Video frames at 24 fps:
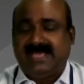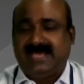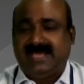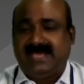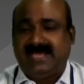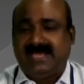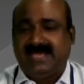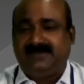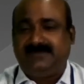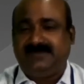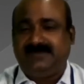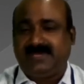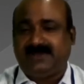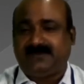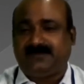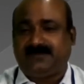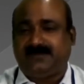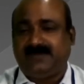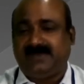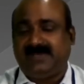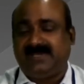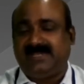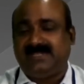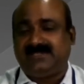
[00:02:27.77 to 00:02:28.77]
And we are
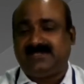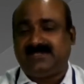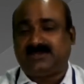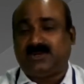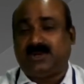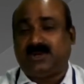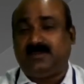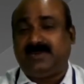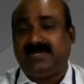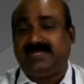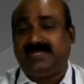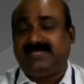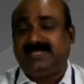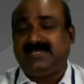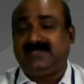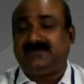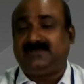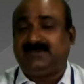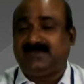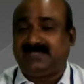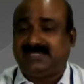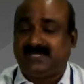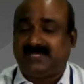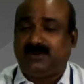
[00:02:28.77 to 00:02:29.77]
feeling so many
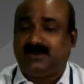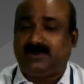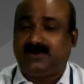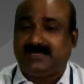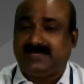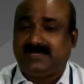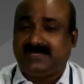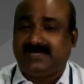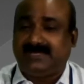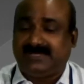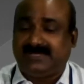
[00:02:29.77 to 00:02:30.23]
things without